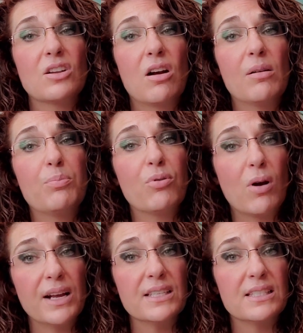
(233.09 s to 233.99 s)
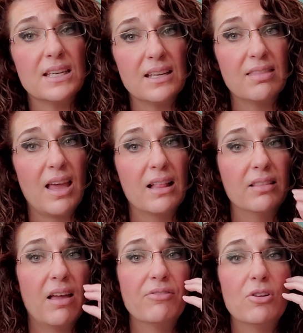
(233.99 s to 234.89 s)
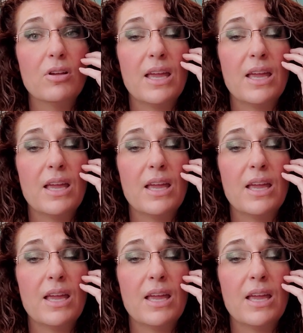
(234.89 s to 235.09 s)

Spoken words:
are priced at that level,